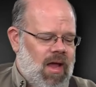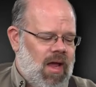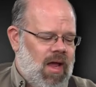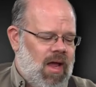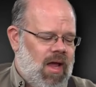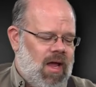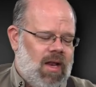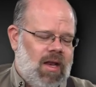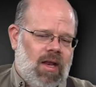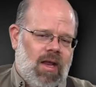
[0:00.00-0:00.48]

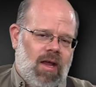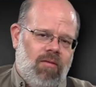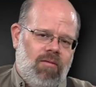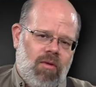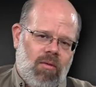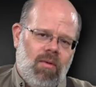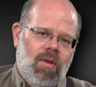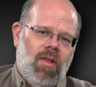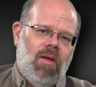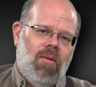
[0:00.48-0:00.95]
And uh,
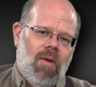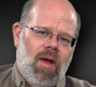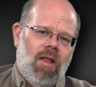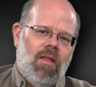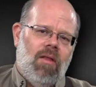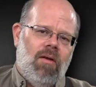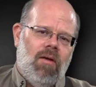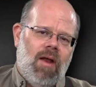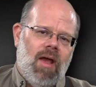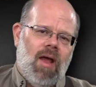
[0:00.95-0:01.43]
if you really
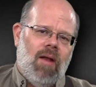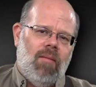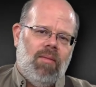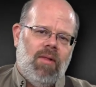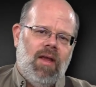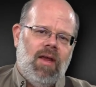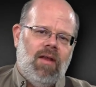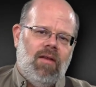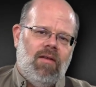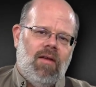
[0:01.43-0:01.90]
want to learn how to
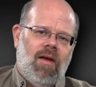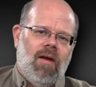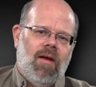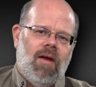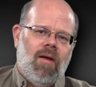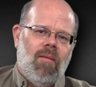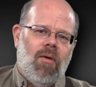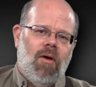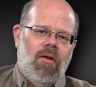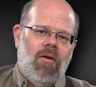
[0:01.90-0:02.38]
play
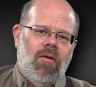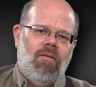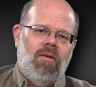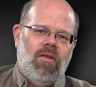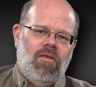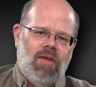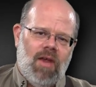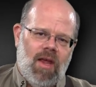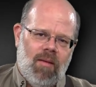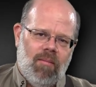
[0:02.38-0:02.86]
guitar, come on over
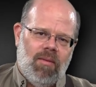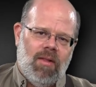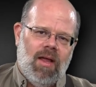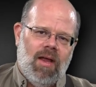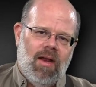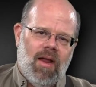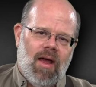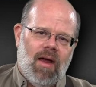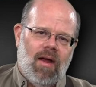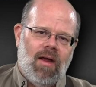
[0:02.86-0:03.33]
to
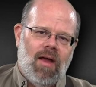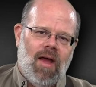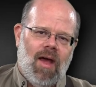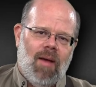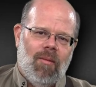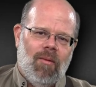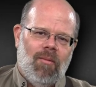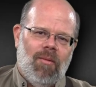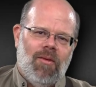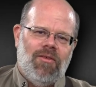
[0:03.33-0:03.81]

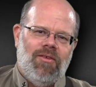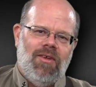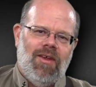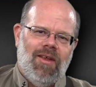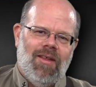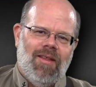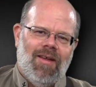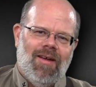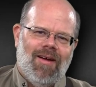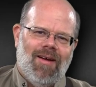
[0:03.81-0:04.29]
jamplay.com and we'll see
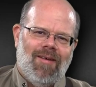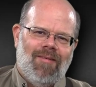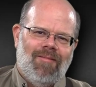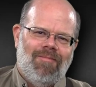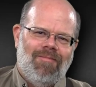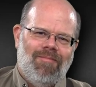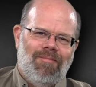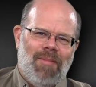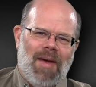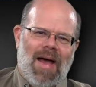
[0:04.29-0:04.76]
you there.
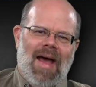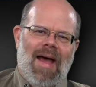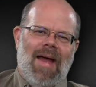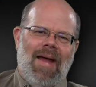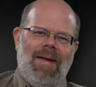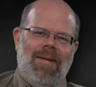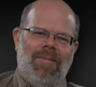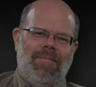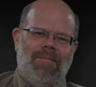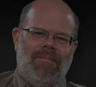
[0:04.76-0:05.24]

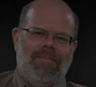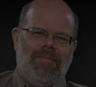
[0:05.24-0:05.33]
Bye.